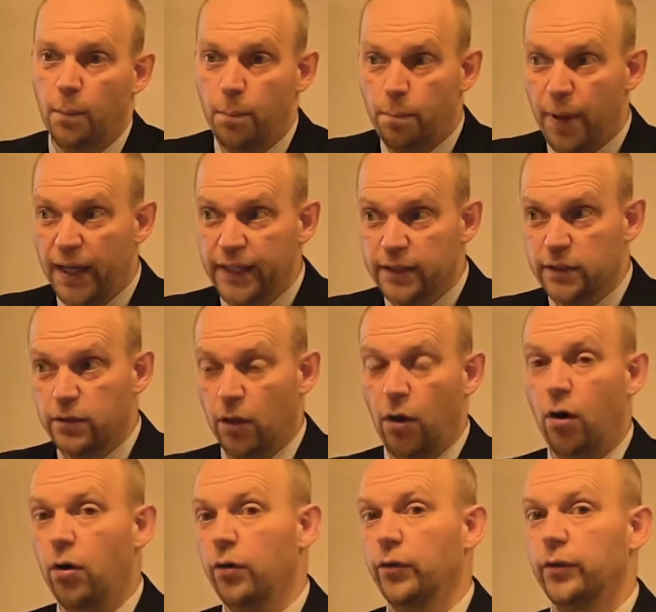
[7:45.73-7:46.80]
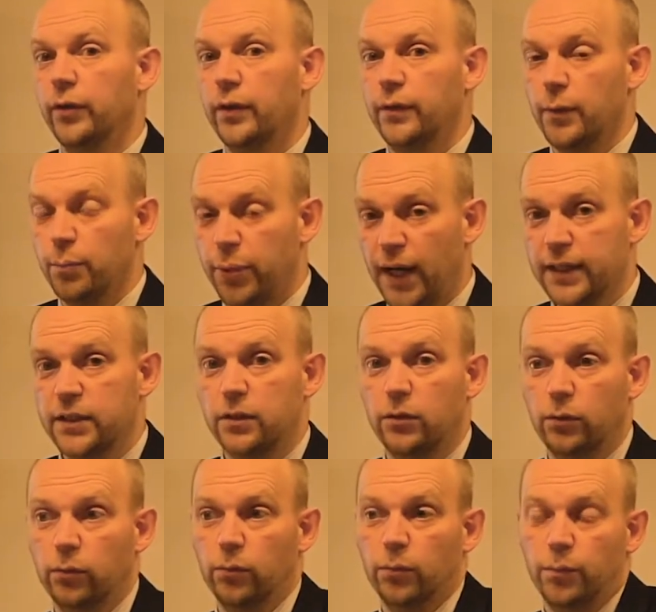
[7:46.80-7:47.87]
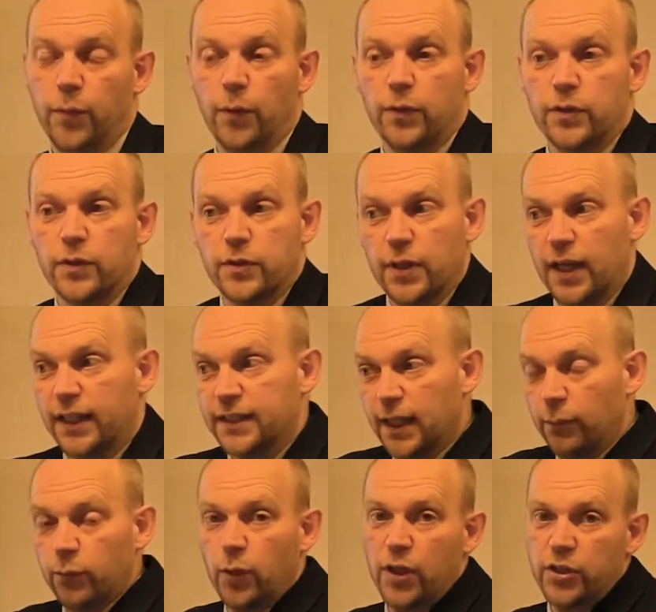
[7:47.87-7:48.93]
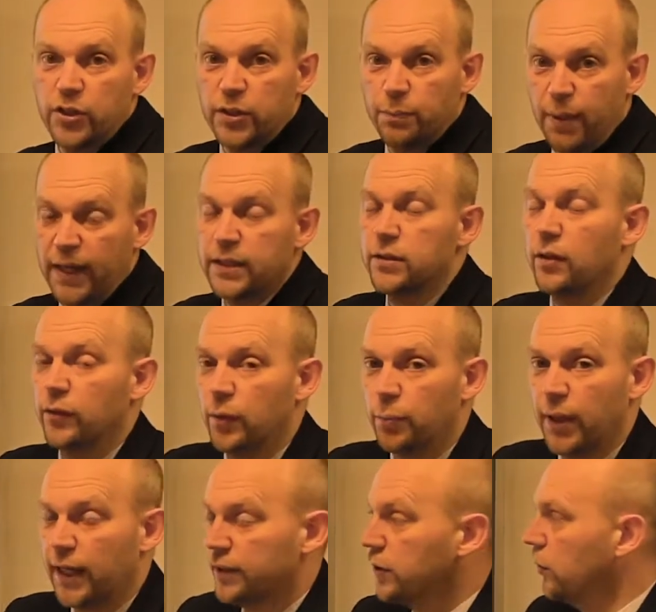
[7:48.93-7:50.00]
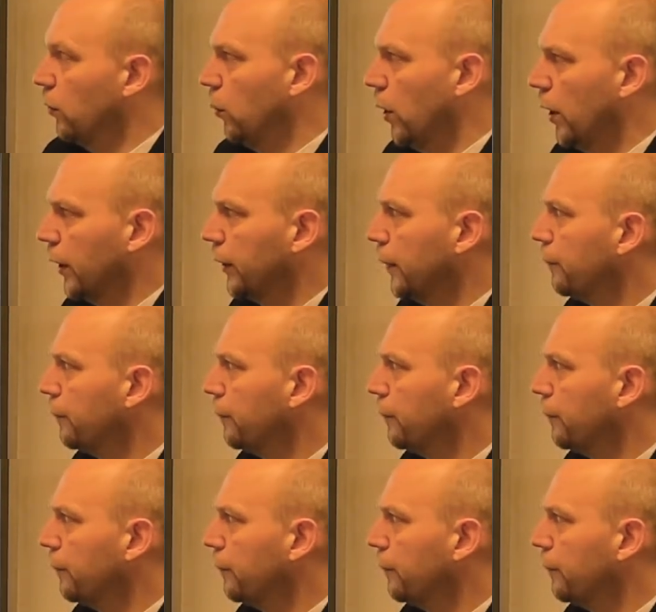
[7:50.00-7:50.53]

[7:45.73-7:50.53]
based on the practical, there's exam questions based on practical work.